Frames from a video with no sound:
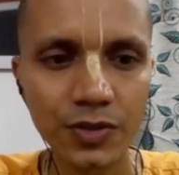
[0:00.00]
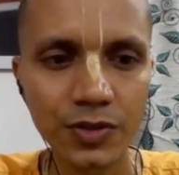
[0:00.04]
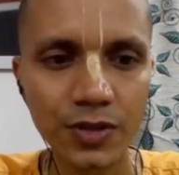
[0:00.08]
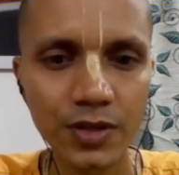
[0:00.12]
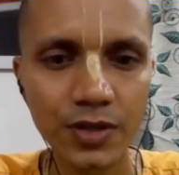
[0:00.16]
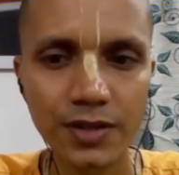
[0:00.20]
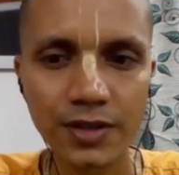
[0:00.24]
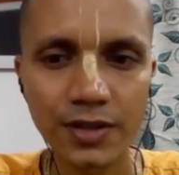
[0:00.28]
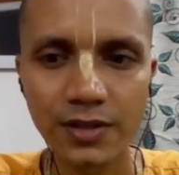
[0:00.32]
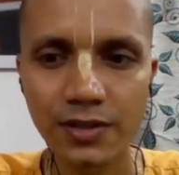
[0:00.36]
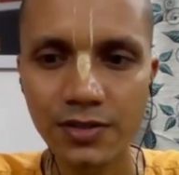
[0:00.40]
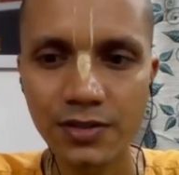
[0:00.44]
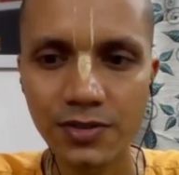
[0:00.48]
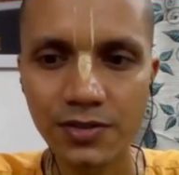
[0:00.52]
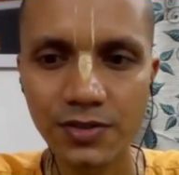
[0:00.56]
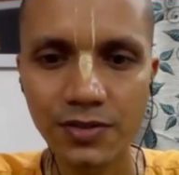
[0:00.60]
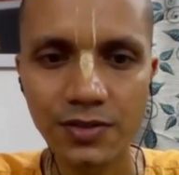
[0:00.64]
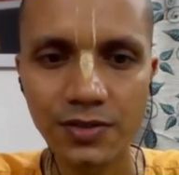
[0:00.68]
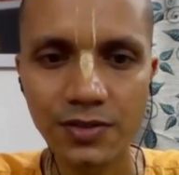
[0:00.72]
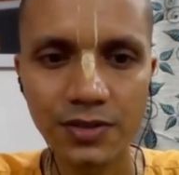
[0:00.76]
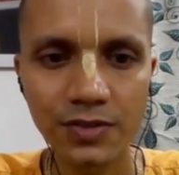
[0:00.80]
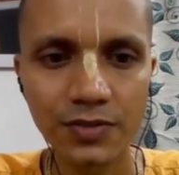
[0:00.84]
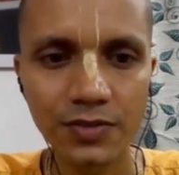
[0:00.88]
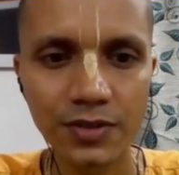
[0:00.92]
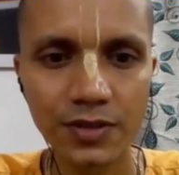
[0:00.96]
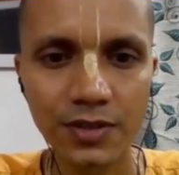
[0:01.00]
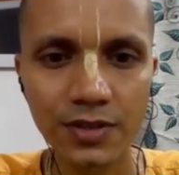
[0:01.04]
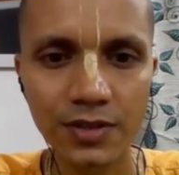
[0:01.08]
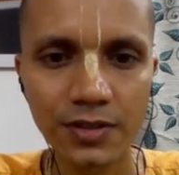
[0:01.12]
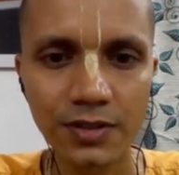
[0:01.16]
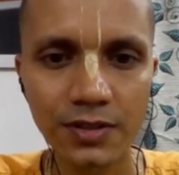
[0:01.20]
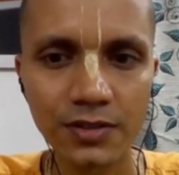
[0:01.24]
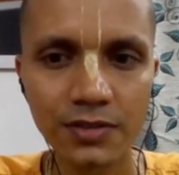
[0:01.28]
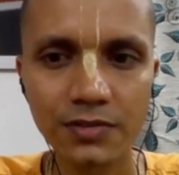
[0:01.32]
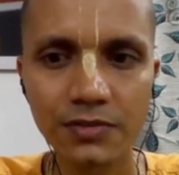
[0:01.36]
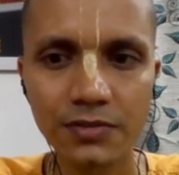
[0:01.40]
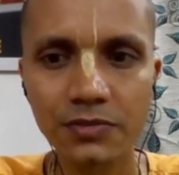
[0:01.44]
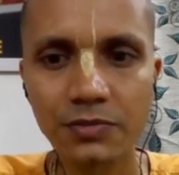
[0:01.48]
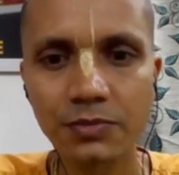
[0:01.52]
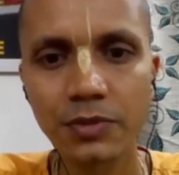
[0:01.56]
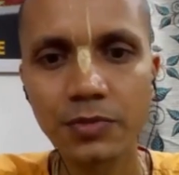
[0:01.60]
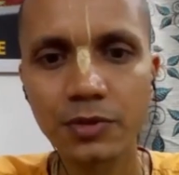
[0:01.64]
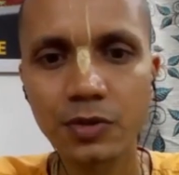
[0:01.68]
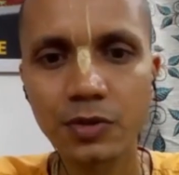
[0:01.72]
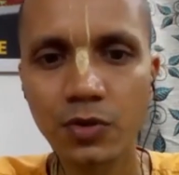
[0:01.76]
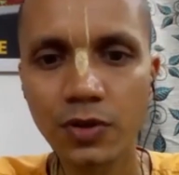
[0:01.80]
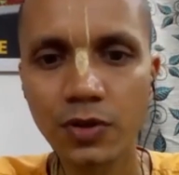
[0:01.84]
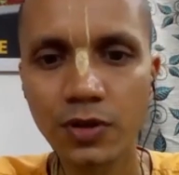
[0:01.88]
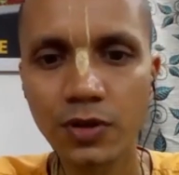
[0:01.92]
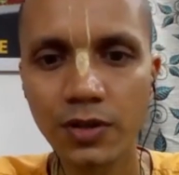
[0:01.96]
You can tell us, and we can
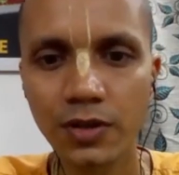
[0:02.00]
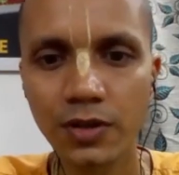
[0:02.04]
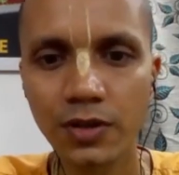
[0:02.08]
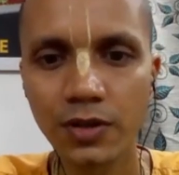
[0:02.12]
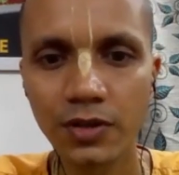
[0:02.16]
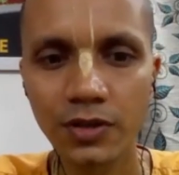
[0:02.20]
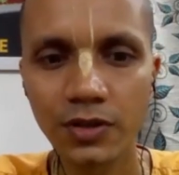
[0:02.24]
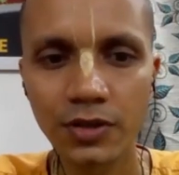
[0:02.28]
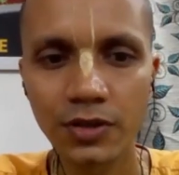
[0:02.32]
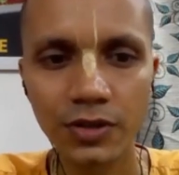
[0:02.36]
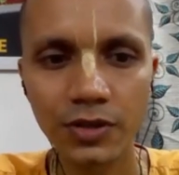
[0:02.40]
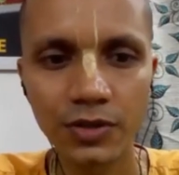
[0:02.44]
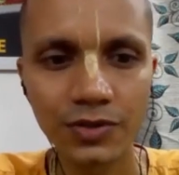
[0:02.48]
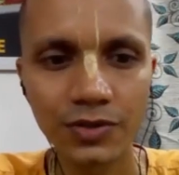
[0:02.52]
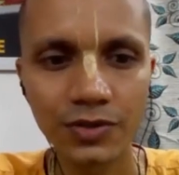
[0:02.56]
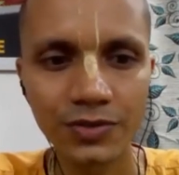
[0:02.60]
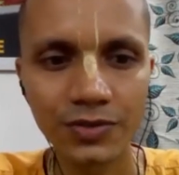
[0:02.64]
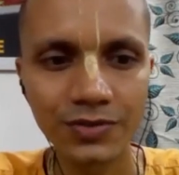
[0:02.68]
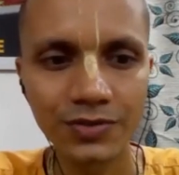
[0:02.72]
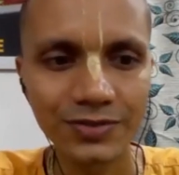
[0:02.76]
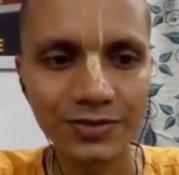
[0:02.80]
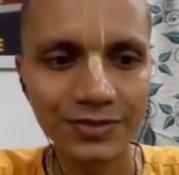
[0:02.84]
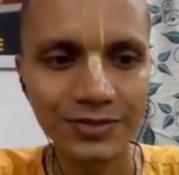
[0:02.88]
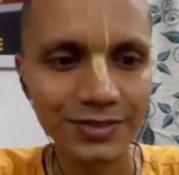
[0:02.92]
maybe courier it to you,